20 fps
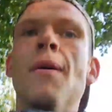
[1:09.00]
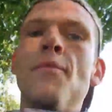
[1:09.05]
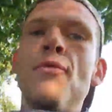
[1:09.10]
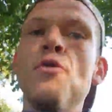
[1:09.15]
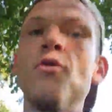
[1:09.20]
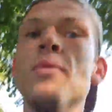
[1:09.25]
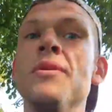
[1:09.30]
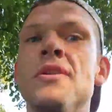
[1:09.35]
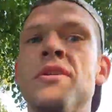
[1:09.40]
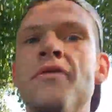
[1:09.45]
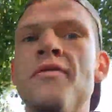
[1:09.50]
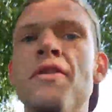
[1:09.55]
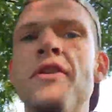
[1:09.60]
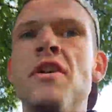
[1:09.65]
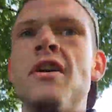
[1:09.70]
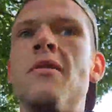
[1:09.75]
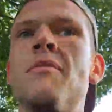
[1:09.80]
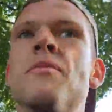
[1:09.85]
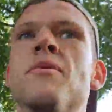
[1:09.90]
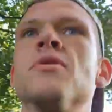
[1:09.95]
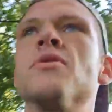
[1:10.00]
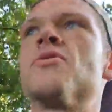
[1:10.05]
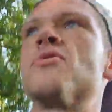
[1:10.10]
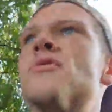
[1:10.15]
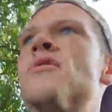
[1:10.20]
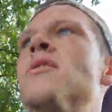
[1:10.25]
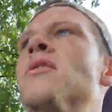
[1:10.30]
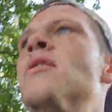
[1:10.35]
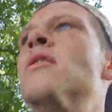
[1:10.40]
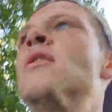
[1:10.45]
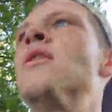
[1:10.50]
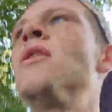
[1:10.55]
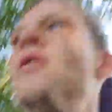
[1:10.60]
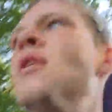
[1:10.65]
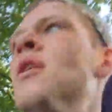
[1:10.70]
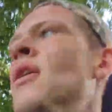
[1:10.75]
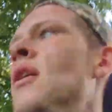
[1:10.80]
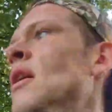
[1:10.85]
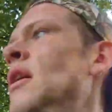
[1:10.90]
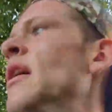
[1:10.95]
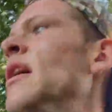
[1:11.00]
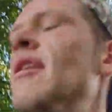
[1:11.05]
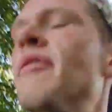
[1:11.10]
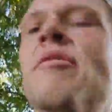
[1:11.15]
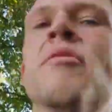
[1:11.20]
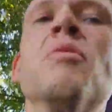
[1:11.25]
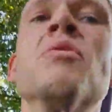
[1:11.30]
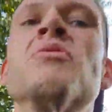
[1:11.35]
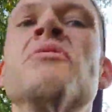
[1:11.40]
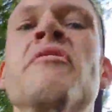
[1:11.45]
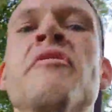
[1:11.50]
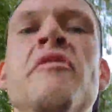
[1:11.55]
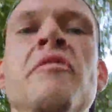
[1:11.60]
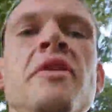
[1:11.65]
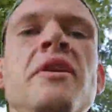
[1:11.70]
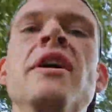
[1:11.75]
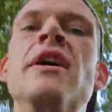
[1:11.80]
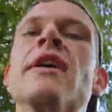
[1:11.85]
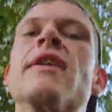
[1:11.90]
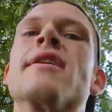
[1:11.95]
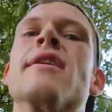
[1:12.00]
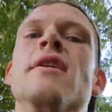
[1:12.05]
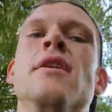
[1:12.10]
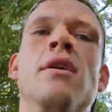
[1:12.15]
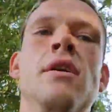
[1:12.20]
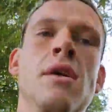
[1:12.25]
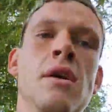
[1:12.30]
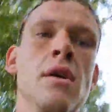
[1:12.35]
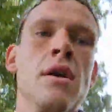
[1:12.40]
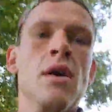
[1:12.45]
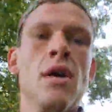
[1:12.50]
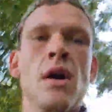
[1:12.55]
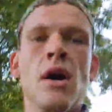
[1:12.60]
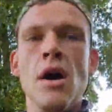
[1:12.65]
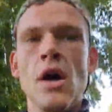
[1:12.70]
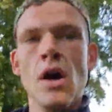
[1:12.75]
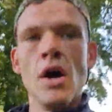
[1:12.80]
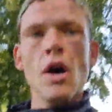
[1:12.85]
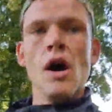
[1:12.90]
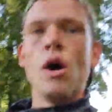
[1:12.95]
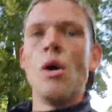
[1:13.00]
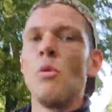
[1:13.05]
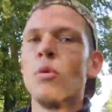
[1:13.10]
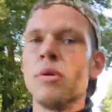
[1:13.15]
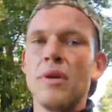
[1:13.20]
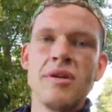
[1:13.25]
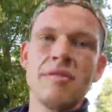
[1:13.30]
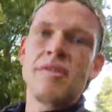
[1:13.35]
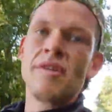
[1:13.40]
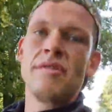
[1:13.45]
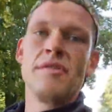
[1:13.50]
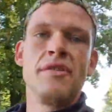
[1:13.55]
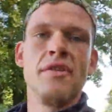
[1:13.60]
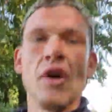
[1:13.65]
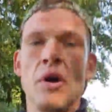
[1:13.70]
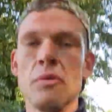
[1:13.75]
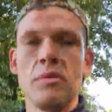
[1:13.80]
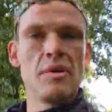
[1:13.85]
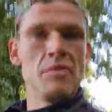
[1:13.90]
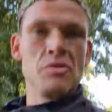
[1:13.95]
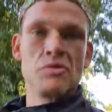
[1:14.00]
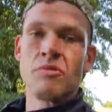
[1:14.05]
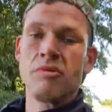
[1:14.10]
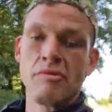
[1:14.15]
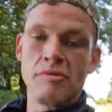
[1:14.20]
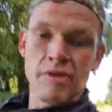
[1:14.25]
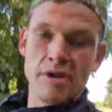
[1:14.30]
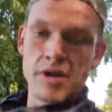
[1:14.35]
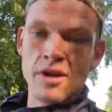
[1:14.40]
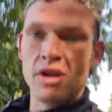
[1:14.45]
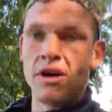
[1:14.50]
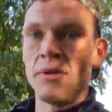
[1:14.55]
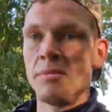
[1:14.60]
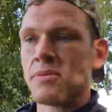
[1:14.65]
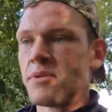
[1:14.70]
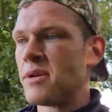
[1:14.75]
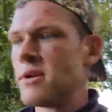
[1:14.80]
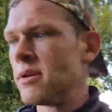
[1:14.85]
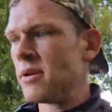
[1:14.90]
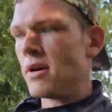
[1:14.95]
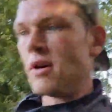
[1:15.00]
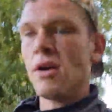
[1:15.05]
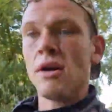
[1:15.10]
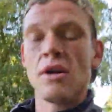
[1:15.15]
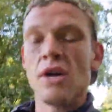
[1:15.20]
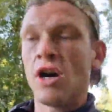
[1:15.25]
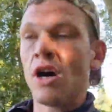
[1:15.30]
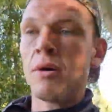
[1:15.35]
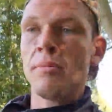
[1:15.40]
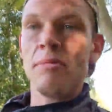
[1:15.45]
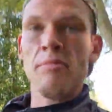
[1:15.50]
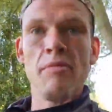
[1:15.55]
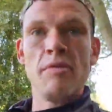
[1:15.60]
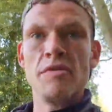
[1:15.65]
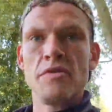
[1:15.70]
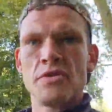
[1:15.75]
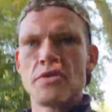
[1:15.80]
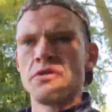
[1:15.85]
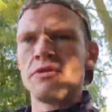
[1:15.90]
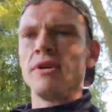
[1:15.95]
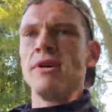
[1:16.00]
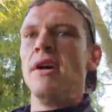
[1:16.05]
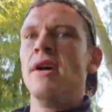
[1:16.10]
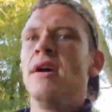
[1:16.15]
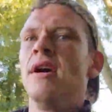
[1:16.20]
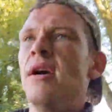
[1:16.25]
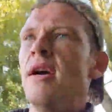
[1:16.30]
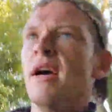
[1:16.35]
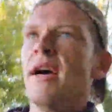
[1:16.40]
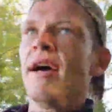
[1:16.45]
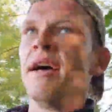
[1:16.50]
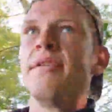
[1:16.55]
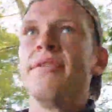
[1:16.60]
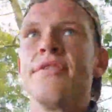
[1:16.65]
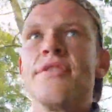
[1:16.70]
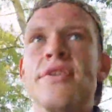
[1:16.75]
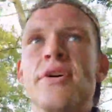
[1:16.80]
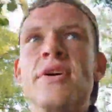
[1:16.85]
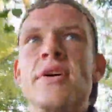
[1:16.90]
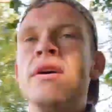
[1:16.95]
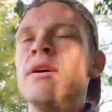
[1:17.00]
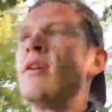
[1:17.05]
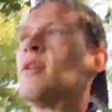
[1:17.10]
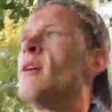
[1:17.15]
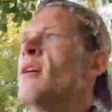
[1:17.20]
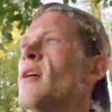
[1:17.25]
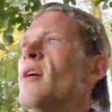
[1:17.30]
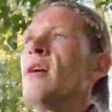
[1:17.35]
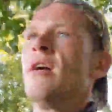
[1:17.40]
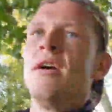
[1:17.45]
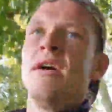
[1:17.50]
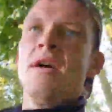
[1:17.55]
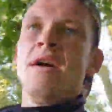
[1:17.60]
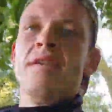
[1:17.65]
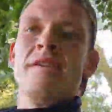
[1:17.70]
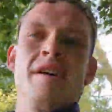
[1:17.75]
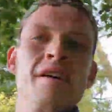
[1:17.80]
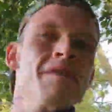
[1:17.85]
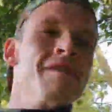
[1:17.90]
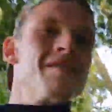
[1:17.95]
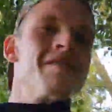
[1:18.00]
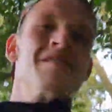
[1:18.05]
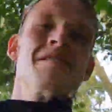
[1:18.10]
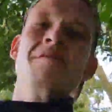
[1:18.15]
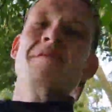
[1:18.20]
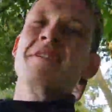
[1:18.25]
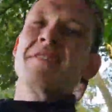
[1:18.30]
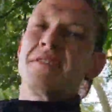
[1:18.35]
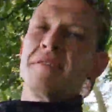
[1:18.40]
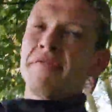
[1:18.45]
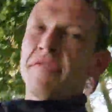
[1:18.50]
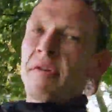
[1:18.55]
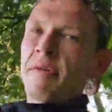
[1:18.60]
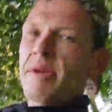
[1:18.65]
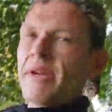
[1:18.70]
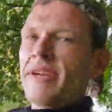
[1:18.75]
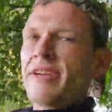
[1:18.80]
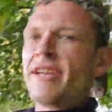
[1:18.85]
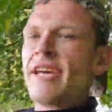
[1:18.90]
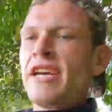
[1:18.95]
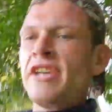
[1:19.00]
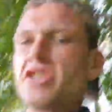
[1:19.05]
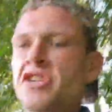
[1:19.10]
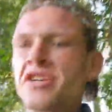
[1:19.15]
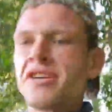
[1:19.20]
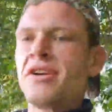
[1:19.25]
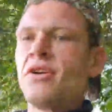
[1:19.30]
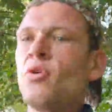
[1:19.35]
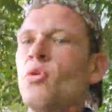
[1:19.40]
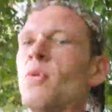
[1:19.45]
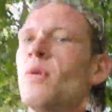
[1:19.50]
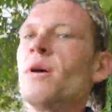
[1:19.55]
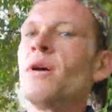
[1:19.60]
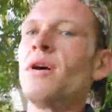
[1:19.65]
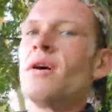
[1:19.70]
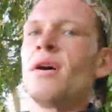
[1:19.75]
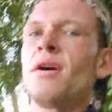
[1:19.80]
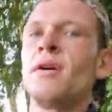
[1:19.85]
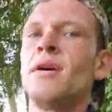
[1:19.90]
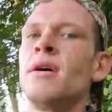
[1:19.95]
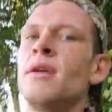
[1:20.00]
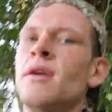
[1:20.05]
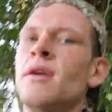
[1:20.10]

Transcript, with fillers: I'm doing this video because if it wasn't for Nick, I wouldn't have even known there was river and carps, uh, carp in rivers, sorry. And there isn't, it's a very niche little uh,